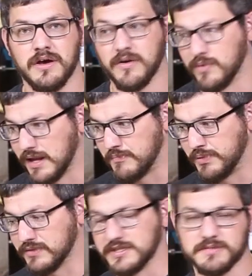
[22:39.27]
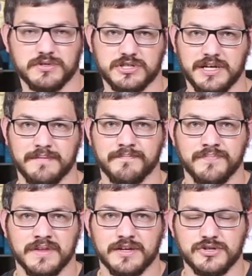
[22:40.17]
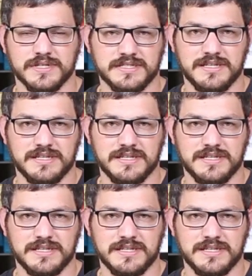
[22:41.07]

And when I built this machine, you could